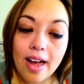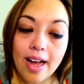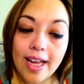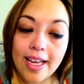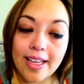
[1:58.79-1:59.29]

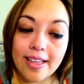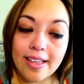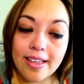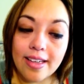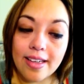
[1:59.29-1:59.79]
I
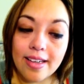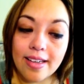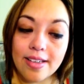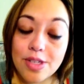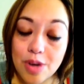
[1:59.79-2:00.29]

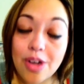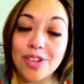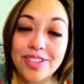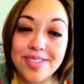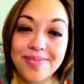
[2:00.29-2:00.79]

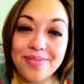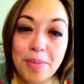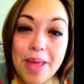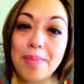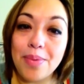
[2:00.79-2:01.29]
struggled
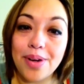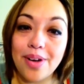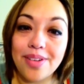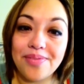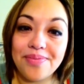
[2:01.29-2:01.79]
from that
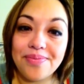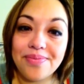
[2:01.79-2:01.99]
point on.